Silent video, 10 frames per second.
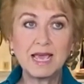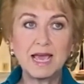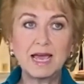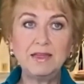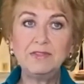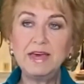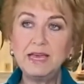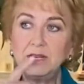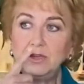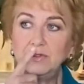And
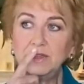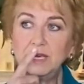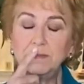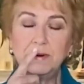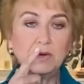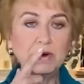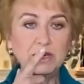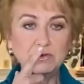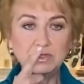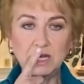then you think about where
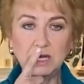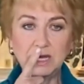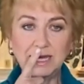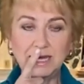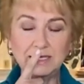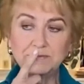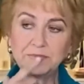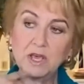your tongue is.